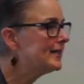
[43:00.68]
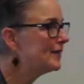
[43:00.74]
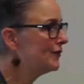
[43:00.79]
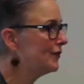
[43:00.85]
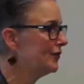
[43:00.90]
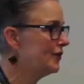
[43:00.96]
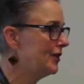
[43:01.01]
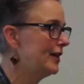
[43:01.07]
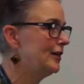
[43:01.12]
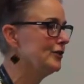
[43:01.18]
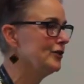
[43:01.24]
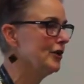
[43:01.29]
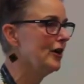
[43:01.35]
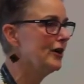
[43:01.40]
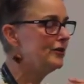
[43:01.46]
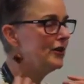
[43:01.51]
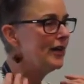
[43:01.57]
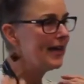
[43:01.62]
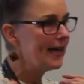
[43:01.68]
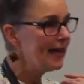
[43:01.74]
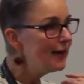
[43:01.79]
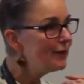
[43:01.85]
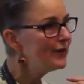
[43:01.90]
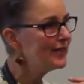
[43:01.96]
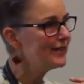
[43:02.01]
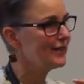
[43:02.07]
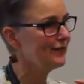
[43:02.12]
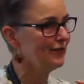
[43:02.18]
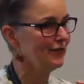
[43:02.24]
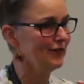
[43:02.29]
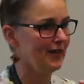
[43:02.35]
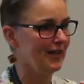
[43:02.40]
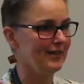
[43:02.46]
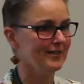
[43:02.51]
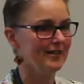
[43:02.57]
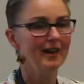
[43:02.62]
at different things, you're, you're hearing different
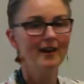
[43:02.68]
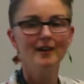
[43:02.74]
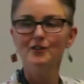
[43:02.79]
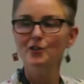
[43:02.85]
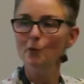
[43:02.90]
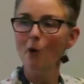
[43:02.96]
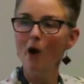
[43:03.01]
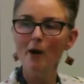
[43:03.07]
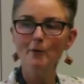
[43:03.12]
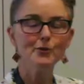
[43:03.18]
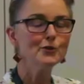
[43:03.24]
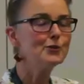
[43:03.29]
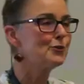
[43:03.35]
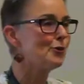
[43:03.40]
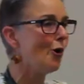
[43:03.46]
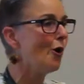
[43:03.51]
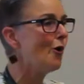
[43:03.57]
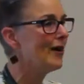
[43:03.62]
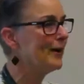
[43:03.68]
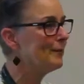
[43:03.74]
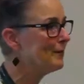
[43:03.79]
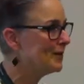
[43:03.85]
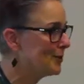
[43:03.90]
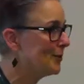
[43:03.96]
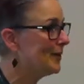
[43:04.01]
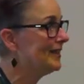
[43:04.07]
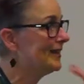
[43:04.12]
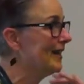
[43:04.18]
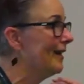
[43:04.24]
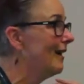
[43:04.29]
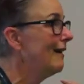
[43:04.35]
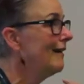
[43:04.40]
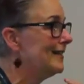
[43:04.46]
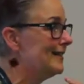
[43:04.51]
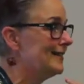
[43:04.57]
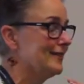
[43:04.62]
things. So I was drawing between the
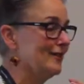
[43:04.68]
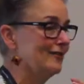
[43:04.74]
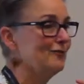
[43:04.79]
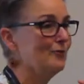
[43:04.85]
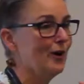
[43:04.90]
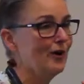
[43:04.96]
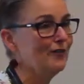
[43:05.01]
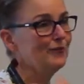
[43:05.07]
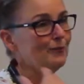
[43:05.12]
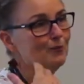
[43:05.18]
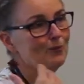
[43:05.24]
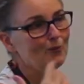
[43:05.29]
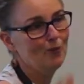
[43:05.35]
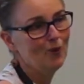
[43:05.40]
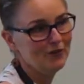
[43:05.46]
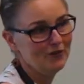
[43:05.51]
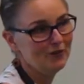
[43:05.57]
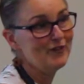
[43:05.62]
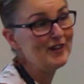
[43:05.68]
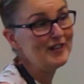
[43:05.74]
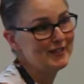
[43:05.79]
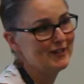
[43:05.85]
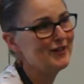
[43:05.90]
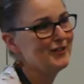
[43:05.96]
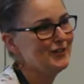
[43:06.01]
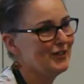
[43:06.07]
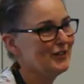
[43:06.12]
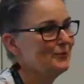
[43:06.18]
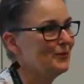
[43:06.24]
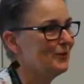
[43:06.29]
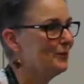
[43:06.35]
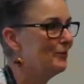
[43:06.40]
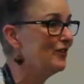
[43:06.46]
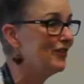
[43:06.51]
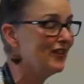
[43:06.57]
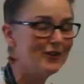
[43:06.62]
lines of, of what the researchers
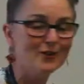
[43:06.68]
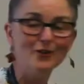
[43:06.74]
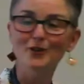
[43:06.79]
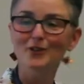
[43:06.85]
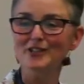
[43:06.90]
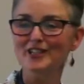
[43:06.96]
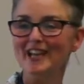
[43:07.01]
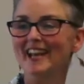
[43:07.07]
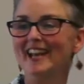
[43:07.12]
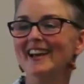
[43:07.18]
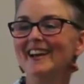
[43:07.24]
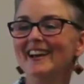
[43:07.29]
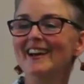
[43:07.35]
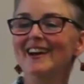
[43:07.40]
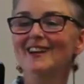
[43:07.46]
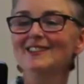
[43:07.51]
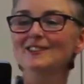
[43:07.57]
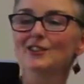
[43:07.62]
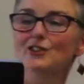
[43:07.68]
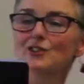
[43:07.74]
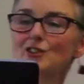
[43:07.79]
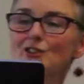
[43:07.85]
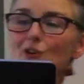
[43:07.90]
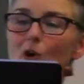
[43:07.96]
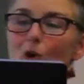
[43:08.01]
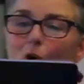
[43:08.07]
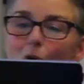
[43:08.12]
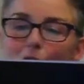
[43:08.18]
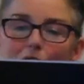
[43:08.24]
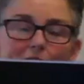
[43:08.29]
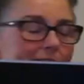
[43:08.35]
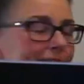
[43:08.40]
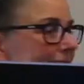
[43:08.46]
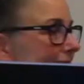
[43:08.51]
were recording. So it's just all the